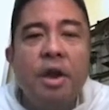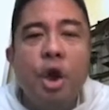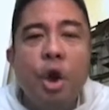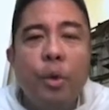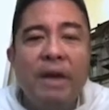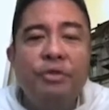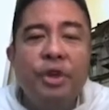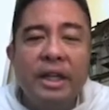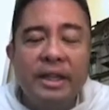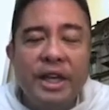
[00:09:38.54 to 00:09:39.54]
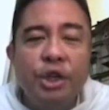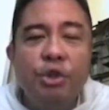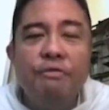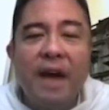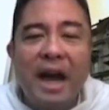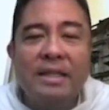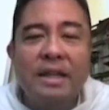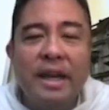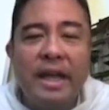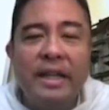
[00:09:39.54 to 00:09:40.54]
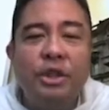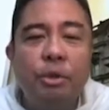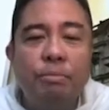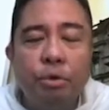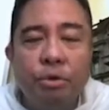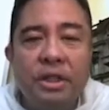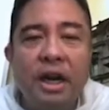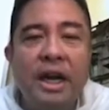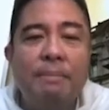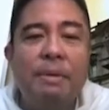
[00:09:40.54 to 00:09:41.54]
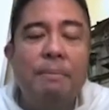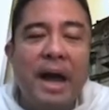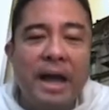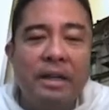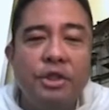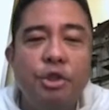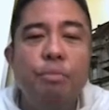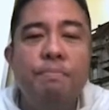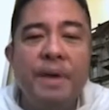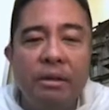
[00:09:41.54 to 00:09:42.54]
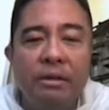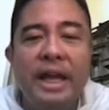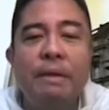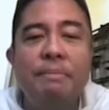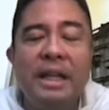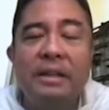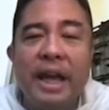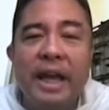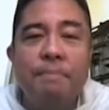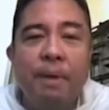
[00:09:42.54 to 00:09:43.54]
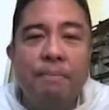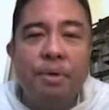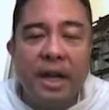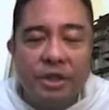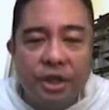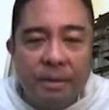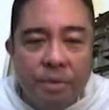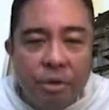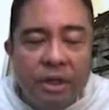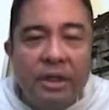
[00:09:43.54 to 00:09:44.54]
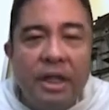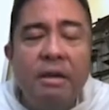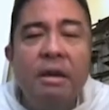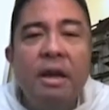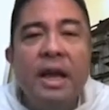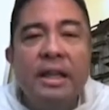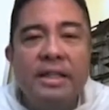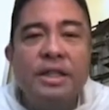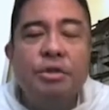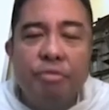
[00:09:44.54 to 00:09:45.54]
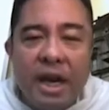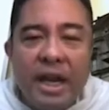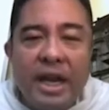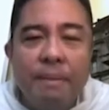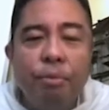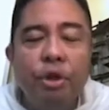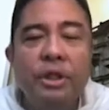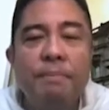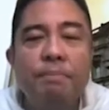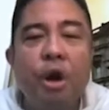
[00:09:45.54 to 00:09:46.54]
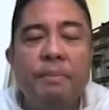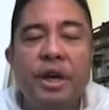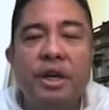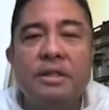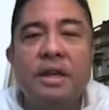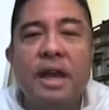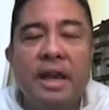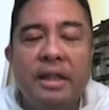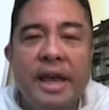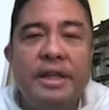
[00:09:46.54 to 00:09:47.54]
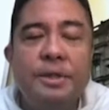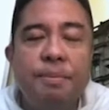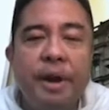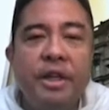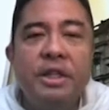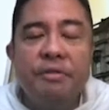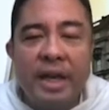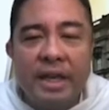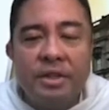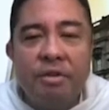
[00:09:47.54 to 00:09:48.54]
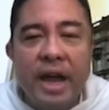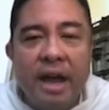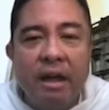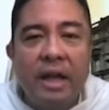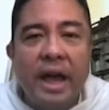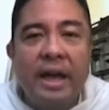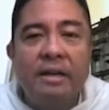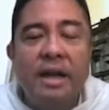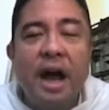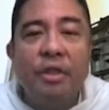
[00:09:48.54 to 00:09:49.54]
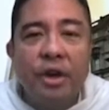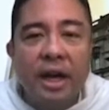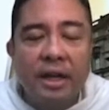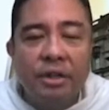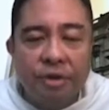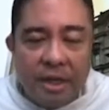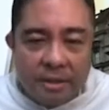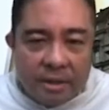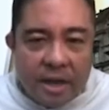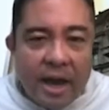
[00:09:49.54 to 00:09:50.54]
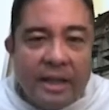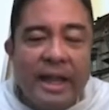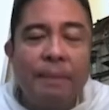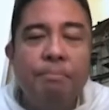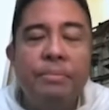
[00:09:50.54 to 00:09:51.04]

We have to continue to vaccinate and to boost our kababayans to build and maintain population immunity. This is really important, because the experience of Israel and other countries that